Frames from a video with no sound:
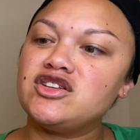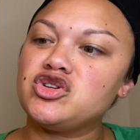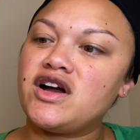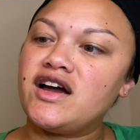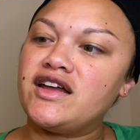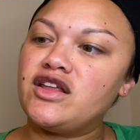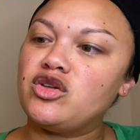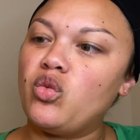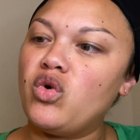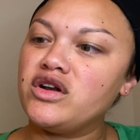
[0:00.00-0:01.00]
tried the
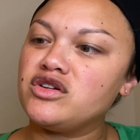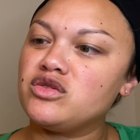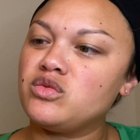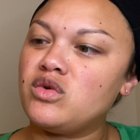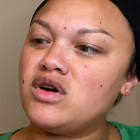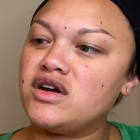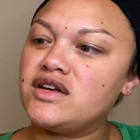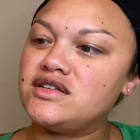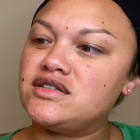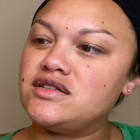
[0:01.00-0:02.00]
Wonder Wand